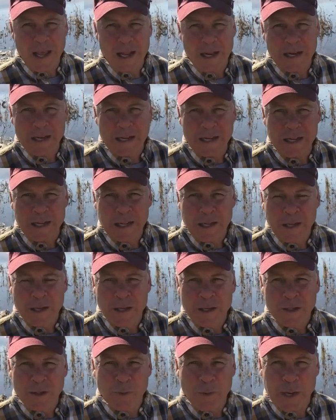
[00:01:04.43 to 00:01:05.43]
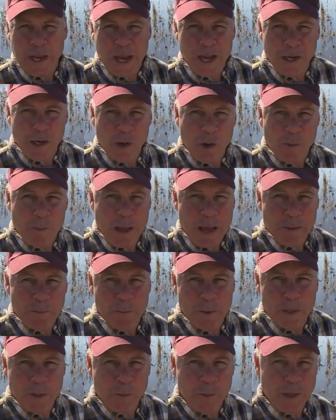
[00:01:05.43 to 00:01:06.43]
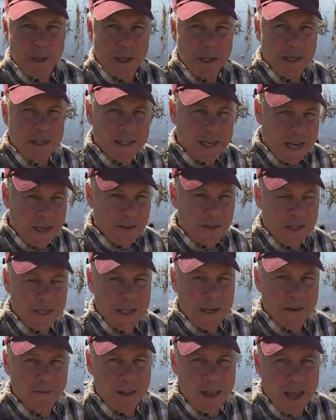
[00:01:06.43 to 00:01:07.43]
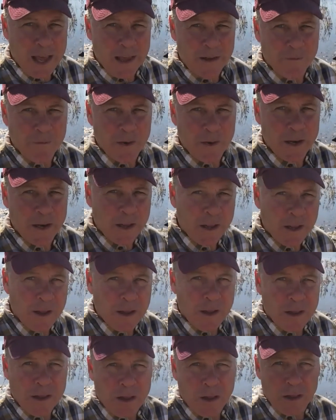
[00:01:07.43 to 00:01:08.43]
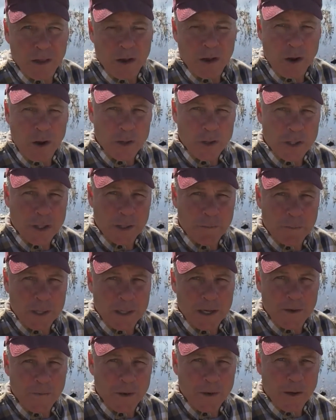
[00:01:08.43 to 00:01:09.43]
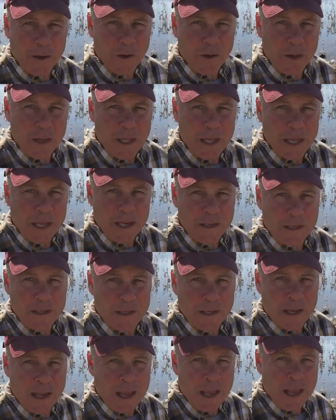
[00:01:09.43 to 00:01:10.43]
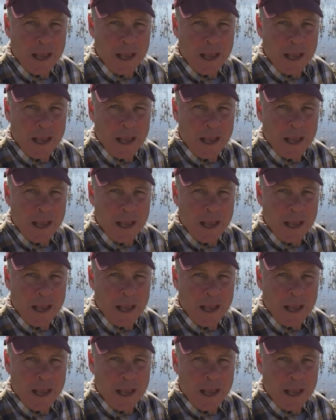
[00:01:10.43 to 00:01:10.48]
And so we kind of go back between the intensity of life and the hardships, the difficult things,